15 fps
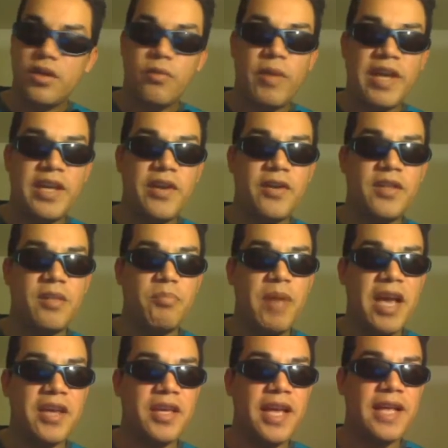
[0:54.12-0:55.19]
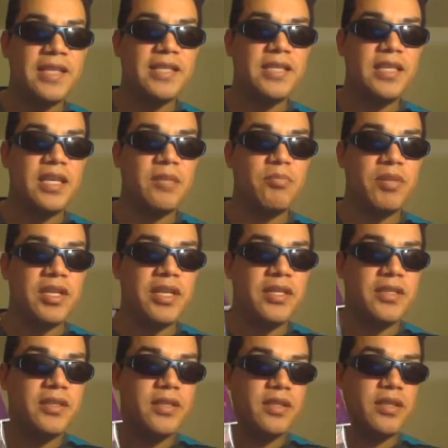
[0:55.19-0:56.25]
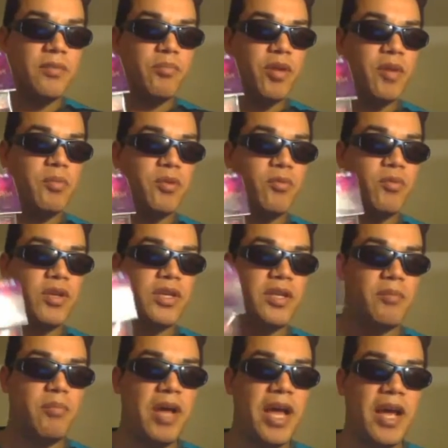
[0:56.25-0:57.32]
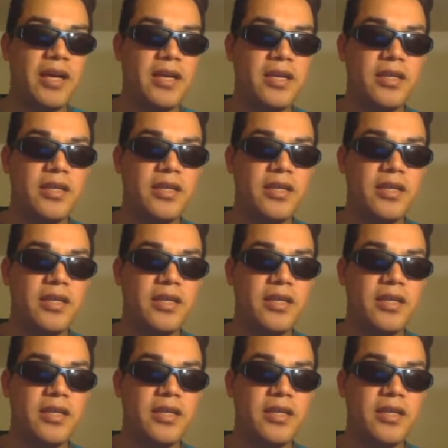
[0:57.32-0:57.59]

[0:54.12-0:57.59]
Right here in the back, you can't see it, but it's the purple one in the back.